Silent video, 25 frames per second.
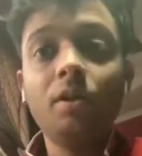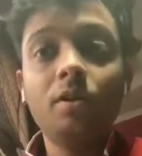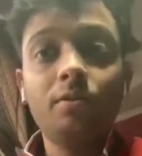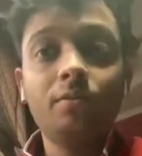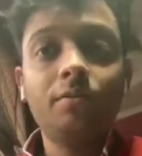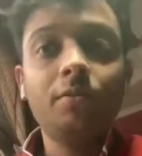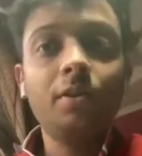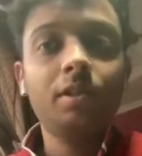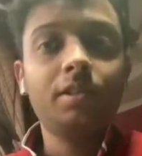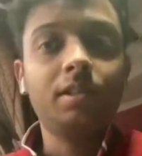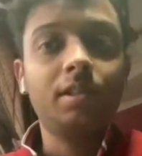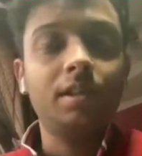
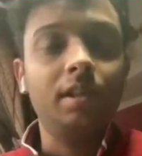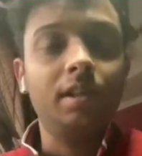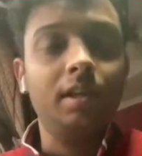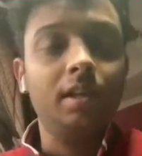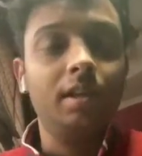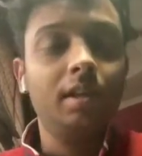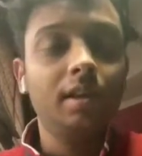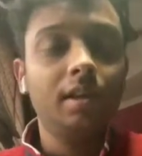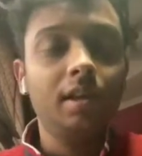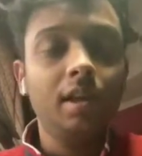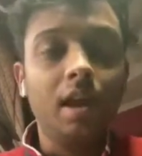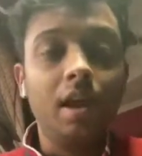Firstly,
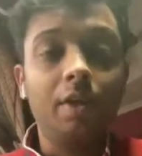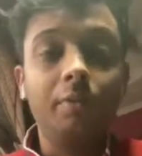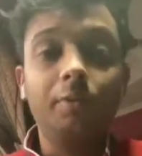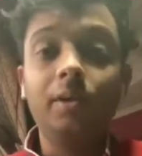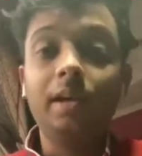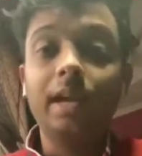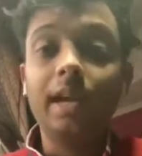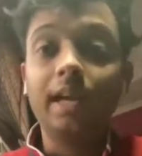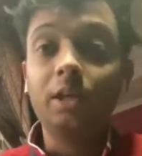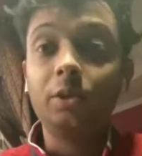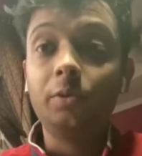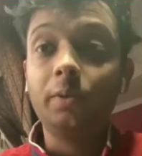I would
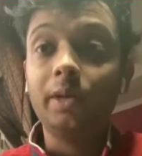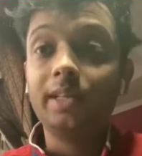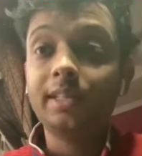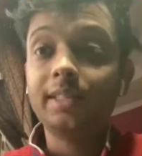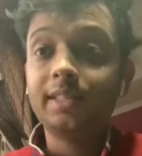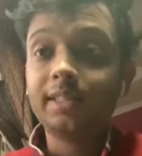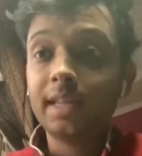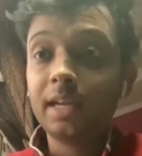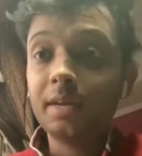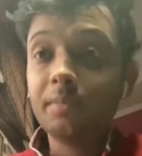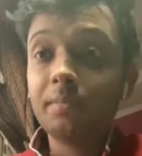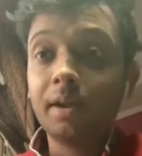like to
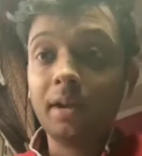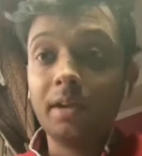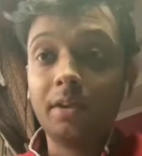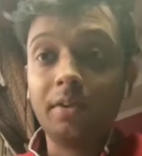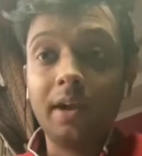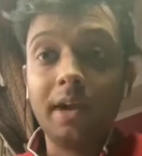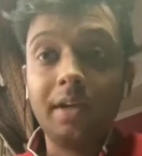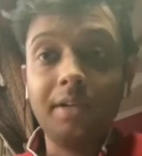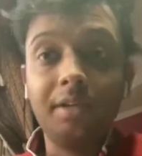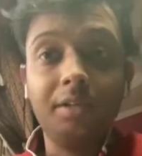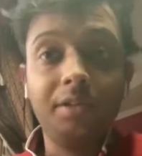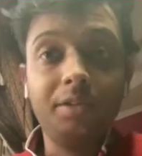extend my
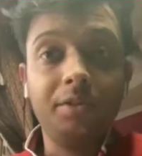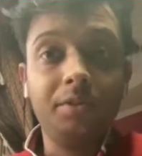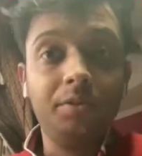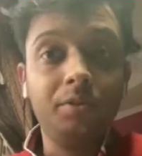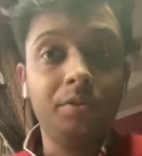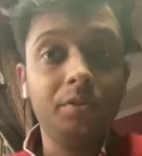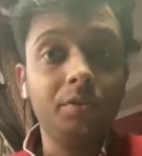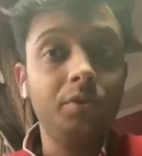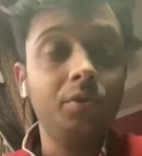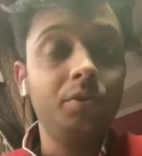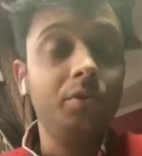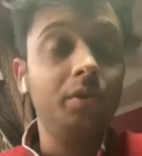gratitude
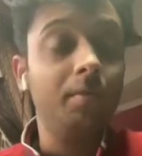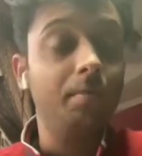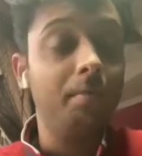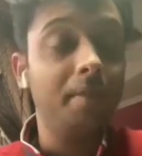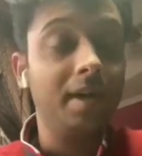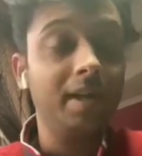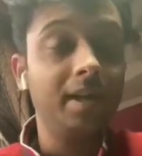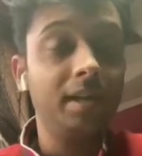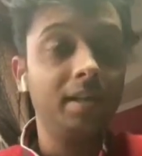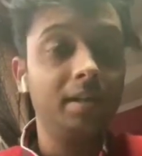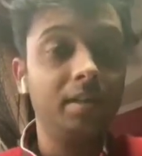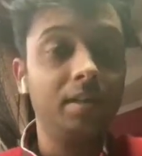to the
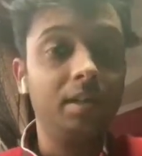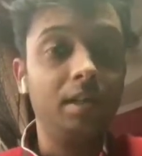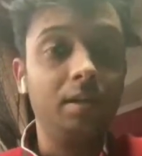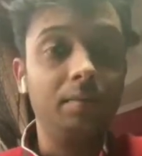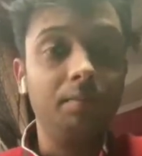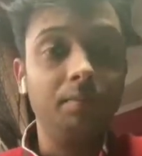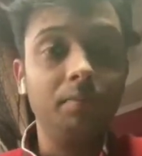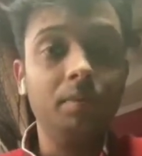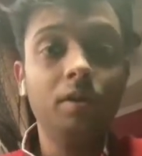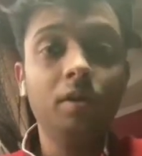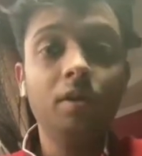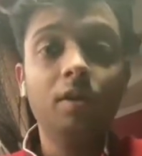Bennett
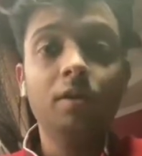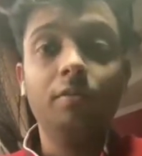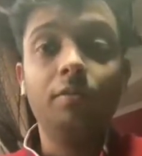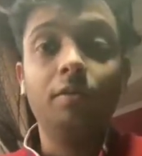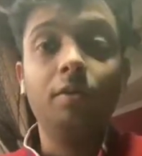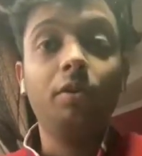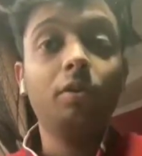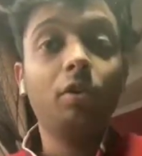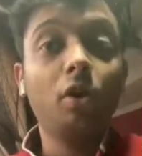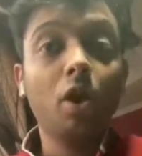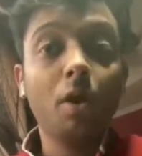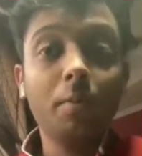team for
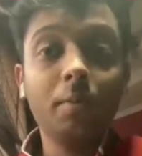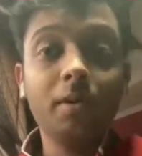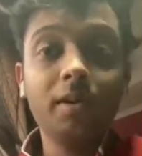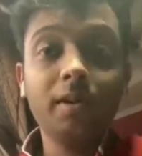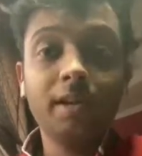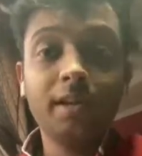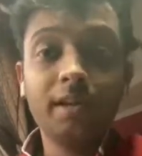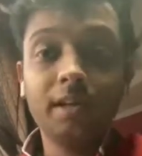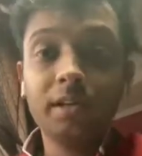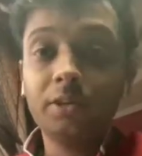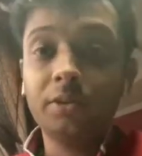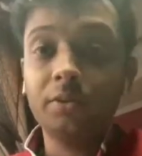
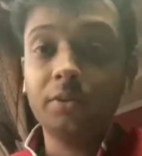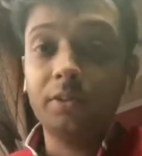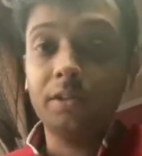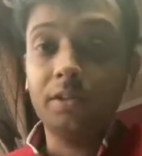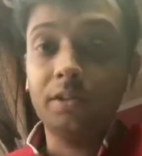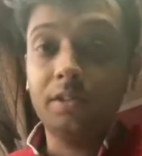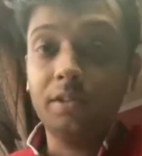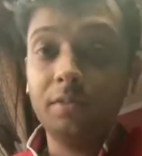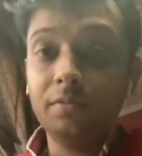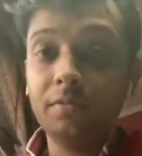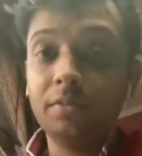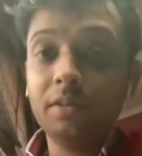accommodating to
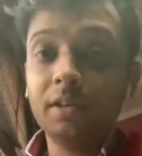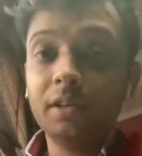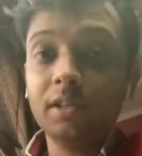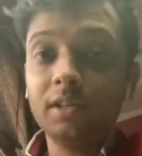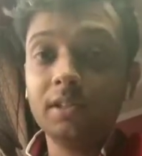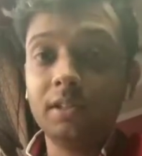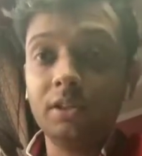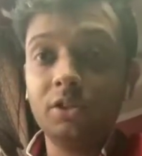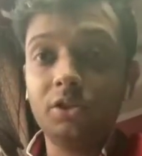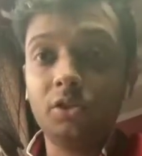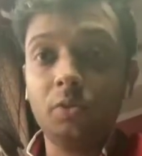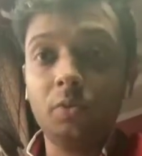this difficult
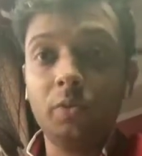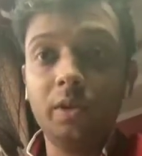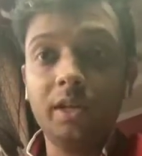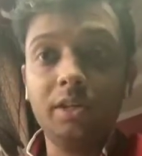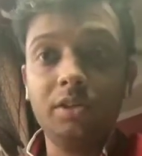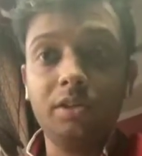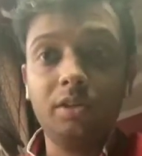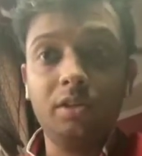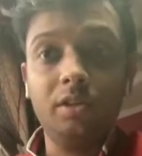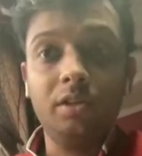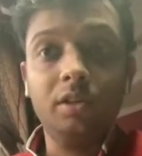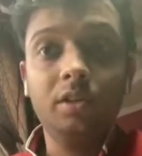
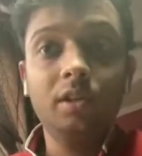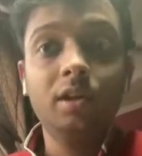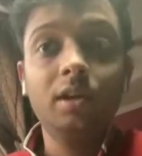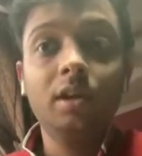situation